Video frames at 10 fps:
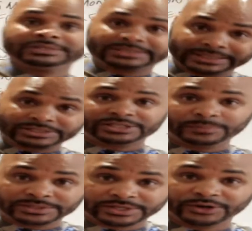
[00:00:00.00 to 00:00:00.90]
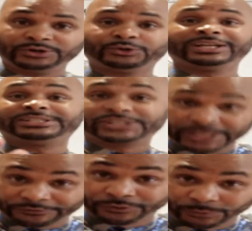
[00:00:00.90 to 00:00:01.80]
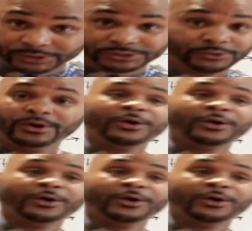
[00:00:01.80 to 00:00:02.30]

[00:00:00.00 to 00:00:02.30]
Just listen to the material. You can cheat if you want to.